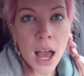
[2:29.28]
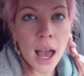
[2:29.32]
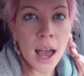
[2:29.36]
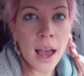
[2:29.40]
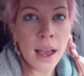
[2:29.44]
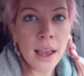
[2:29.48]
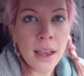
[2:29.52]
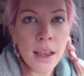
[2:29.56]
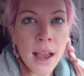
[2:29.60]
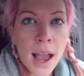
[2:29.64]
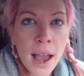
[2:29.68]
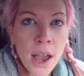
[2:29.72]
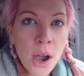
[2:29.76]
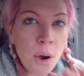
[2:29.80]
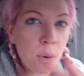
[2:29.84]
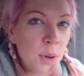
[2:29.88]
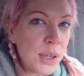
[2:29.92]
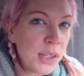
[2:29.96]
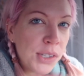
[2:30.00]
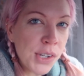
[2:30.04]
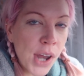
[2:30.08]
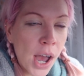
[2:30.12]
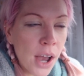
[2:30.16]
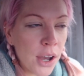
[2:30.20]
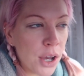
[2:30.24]
I
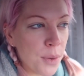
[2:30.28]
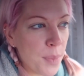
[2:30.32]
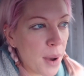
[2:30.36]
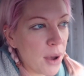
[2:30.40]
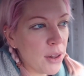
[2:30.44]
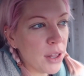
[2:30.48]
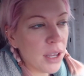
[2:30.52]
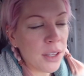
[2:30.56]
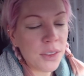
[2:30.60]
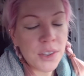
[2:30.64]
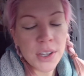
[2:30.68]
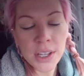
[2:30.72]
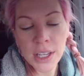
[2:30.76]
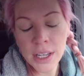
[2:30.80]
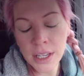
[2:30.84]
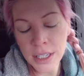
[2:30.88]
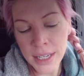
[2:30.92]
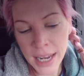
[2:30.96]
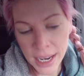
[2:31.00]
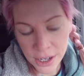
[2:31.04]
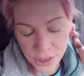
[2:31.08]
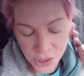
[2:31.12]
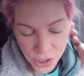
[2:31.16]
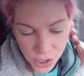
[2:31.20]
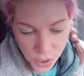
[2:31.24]
always talk about like the
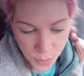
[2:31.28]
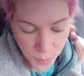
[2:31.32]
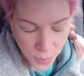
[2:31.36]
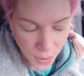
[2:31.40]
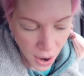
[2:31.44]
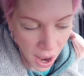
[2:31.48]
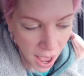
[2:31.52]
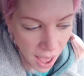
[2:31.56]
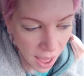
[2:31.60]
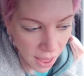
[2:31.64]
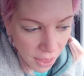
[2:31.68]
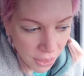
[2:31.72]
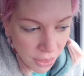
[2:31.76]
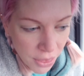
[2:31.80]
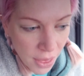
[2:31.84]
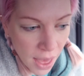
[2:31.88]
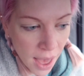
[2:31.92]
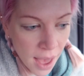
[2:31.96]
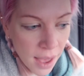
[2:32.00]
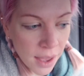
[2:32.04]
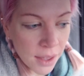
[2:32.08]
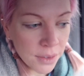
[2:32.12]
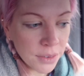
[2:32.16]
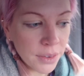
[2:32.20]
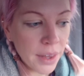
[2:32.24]
connection to breath
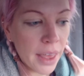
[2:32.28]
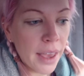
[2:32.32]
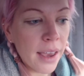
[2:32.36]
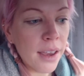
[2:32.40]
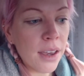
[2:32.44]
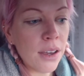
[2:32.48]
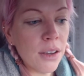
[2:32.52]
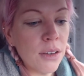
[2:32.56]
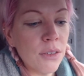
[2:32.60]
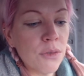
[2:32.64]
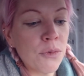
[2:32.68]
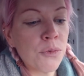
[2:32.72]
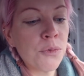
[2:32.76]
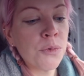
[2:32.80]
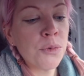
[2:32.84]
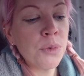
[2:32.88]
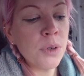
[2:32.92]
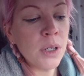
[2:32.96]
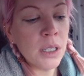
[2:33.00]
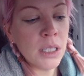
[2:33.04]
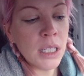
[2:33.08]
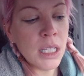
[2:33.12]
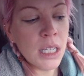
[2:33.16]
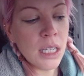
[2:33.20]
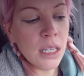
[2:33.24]
and like
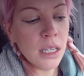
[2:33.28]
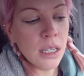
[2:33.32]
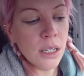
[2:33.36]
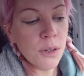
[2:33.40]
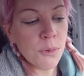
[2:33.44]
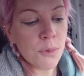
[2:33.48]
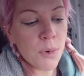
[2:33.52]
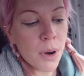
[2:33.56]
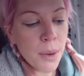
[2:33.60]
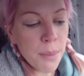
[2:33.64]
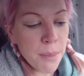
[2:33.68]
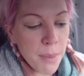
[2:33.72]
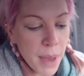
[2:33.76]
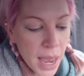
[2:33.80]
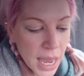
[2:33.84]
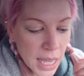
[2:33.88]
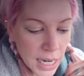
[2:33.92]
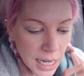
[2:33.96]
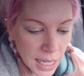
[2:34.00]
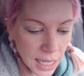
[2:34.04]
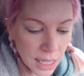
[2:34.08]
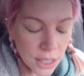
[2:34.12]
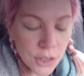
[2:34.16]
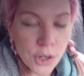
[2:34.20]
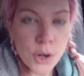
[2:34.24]
really
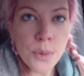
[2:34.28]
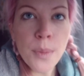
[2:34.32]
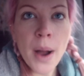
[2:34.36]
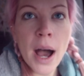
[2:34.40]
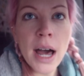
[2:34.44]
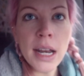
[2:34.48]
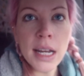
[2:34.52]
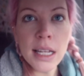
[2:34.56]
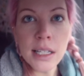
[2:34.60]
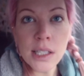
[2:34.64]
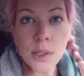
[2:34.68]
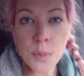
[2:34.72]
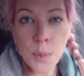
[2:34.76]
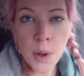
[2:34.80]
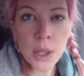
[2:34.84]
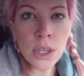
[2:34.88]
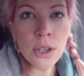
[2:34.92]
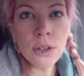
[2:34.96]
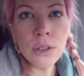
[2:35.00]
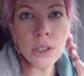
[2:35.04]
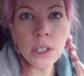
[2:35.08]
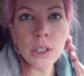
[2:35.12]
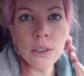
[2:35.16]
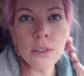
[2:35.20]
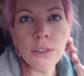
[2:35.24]
remaining in your body. It's when
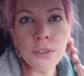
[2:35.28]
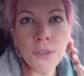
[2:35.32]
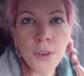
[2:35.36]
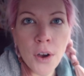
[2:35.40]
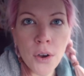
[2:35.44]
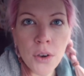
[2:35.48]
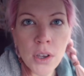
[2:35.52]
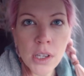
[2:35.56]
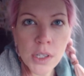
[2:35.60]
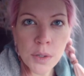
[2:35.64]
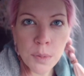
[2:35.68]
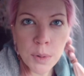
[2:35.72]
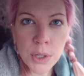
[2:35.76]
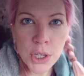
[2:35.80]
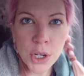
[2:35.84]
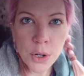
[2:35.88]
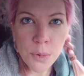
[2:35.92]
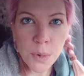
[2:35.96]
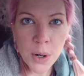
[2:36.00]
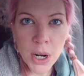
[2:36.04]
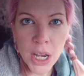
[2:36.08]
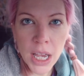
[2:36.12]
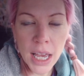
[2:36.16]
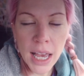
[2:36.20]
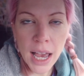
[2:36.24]
you lose focus when you're
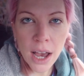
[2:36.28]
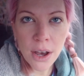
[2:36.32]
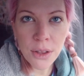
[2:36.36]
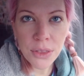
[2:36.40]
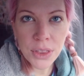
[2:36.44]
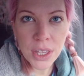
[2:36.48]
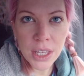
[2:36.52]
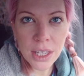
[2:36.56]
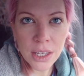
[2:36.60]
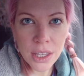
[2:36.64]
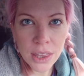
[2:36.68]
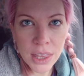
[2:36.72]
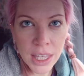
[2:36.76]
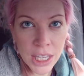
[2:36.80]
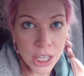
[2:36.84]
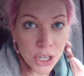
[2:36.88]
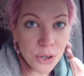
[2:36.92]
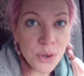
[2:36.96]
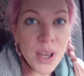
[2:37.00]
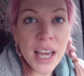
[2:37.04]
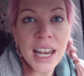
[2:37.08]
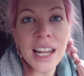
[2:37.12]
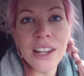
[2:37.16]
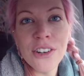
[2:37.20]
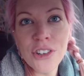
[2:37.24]
working out that
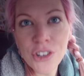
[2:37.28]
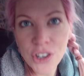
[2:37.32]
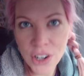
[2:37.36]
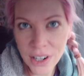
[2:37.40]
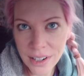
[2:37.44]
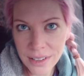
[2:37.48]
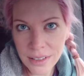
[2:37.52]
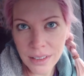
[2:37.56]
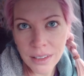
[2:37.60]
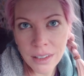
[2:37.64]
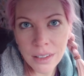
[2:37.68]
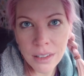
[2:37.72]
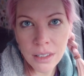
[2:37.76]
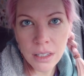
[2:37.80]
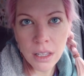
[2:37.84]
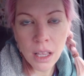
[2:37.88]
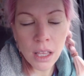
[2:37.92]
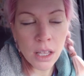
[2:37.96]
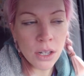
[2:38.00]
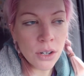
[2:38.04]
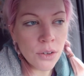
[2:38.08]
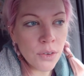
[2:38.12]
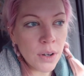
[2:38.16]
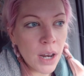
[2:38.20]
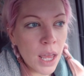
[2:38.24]
you get injured.
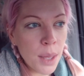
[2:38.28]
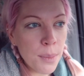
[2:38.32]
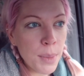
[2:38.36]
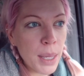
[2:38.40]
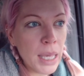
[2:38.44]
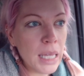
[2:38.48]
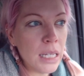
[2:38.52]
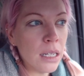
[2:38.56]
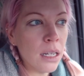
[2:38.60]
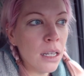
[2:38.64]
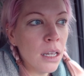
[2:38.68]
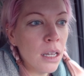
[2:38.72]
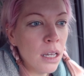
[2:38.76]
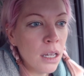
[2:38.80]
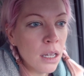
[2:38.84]
You know what I mean?